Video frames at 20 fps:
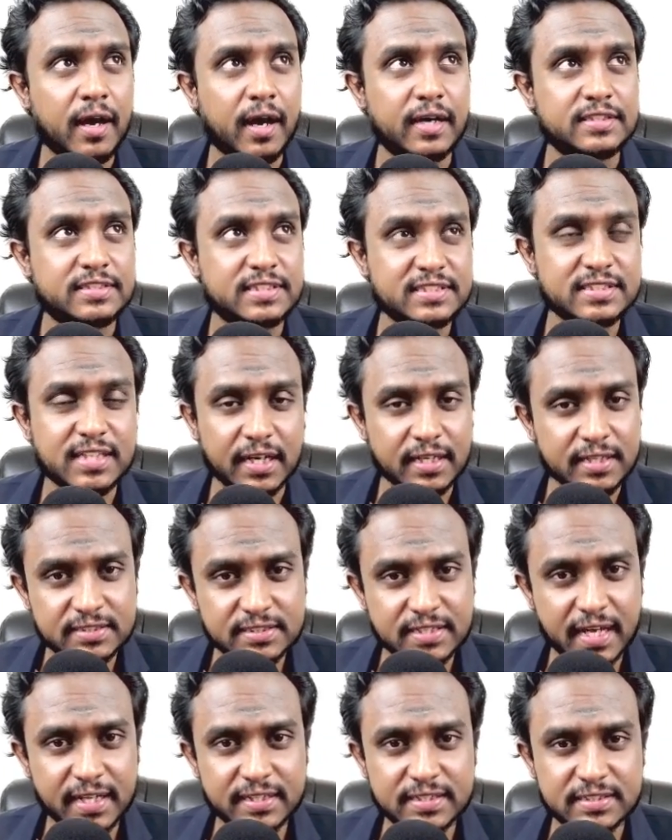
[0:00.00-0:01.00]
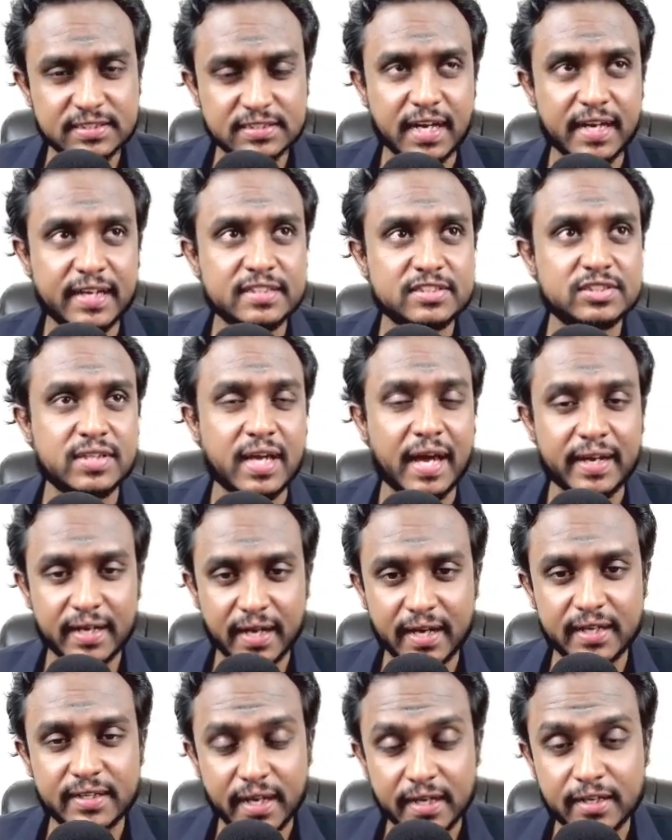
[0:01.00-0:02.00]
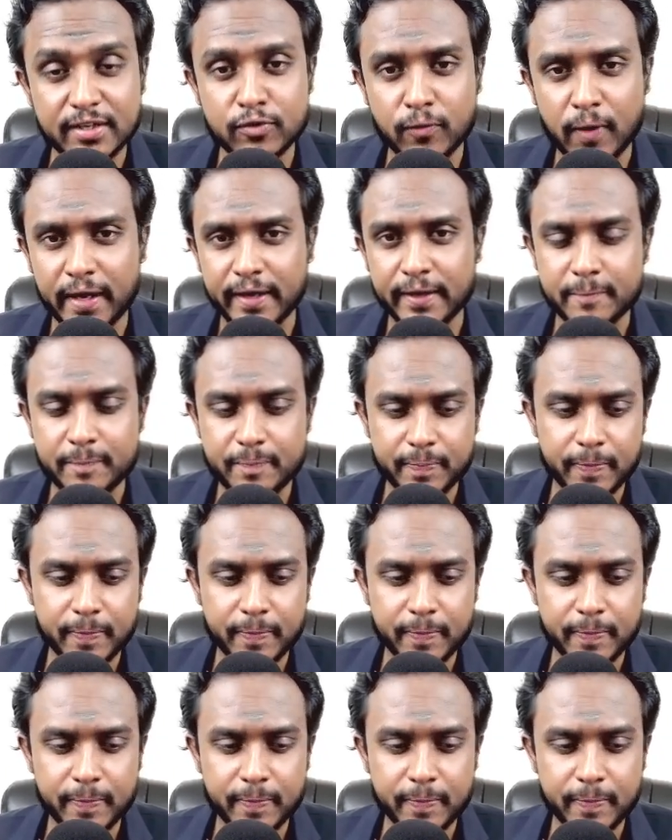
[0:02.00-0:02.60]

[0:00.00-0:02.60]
Just understand this science, and I'll tell you why.